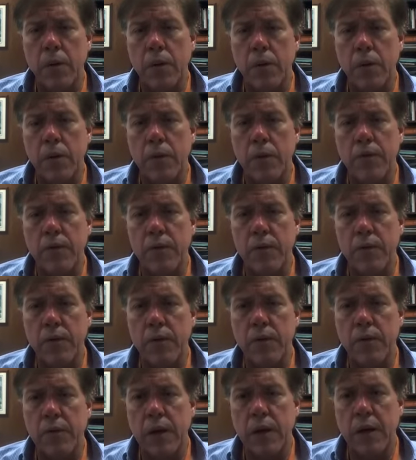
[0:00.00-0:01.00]
this
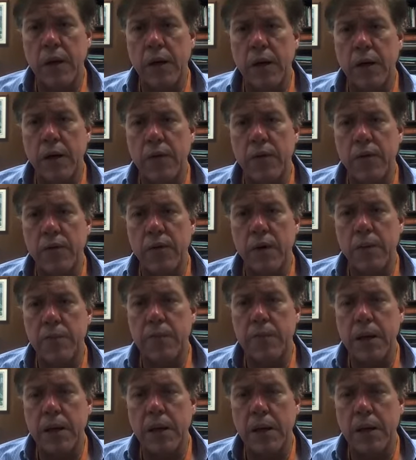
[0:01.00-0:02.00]
is
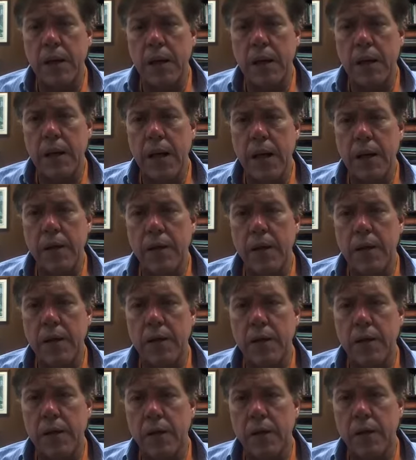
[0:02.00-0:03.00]
something that I
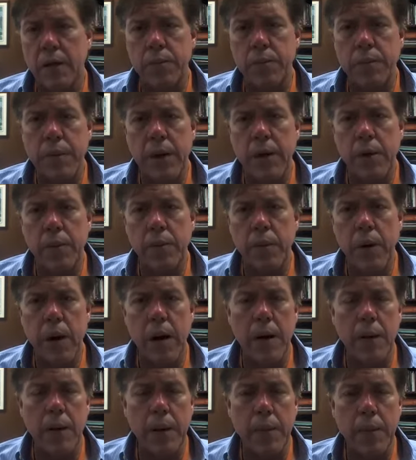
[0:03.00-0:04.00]
think that there are better
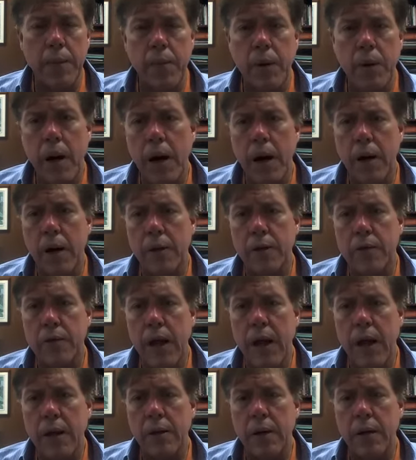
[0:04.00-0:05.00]
products
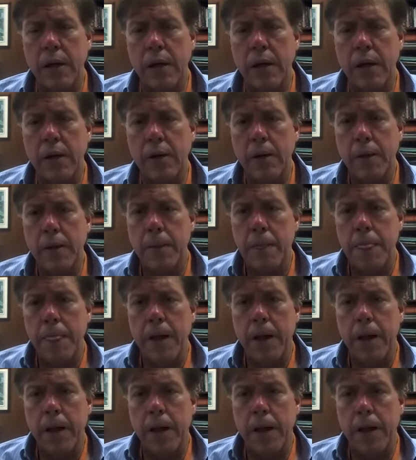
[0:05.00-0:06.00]
out there,
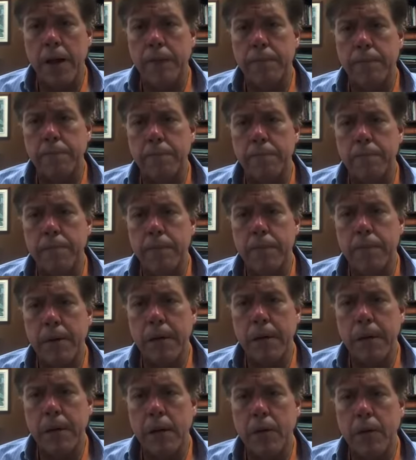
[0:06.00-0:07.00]

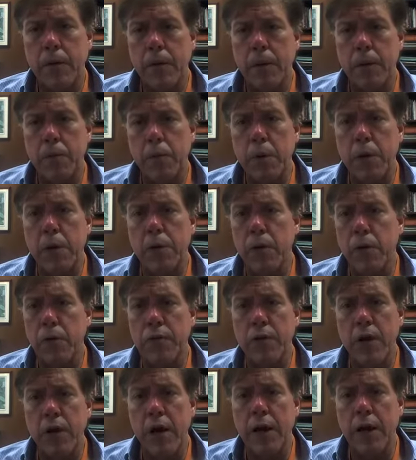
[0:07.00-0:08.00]
you know, and we'll
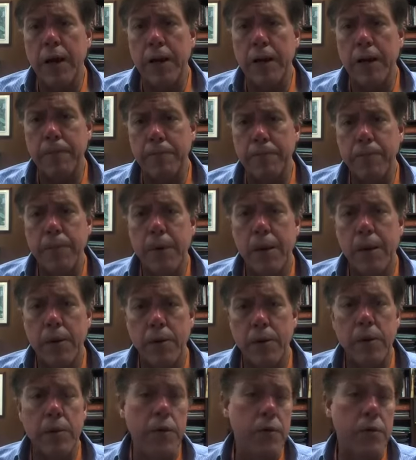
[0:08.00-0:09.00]
use honey.
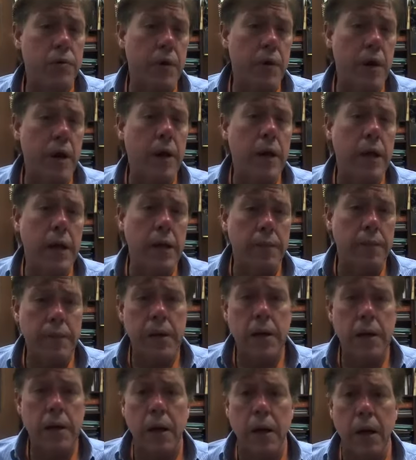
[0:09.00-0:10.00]
We'll use honey
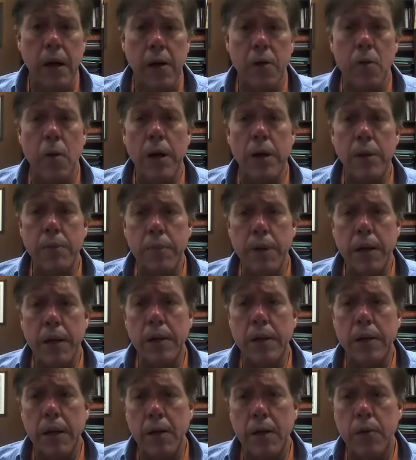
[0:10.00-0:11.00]
quite a
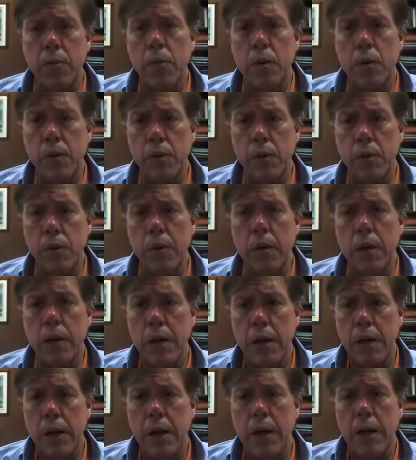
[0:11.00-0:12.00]
bit in wound,
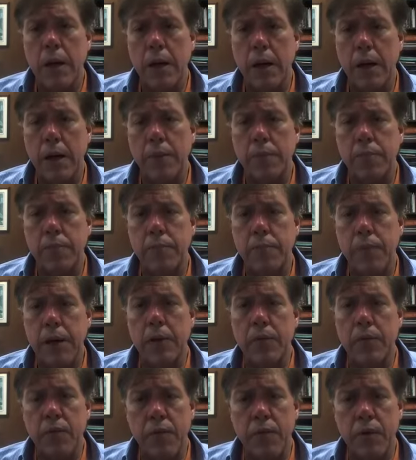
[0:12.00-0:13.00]
but
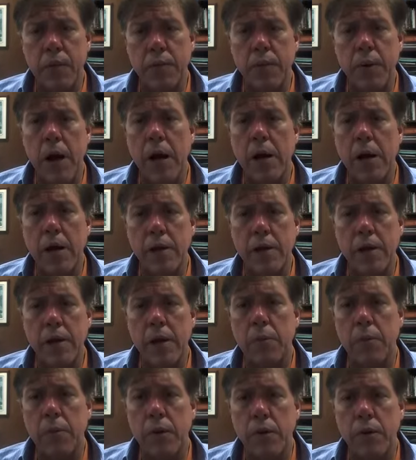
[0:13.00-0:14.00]
it's the product
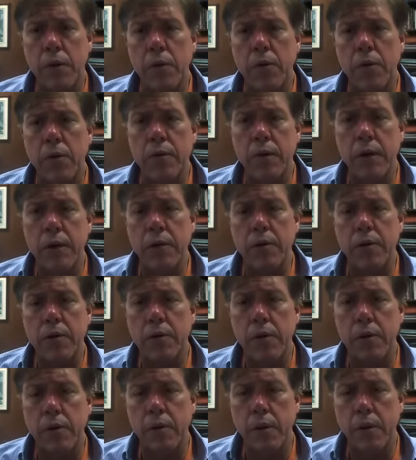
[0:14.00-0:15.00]
that we're using
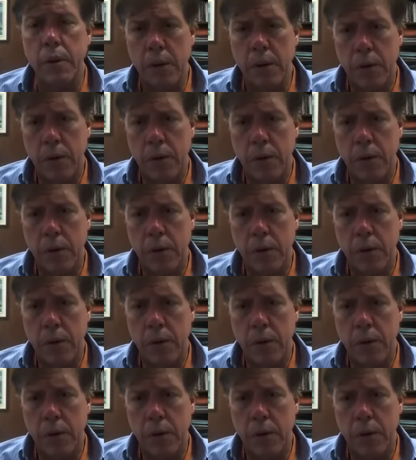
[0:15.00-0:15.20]
to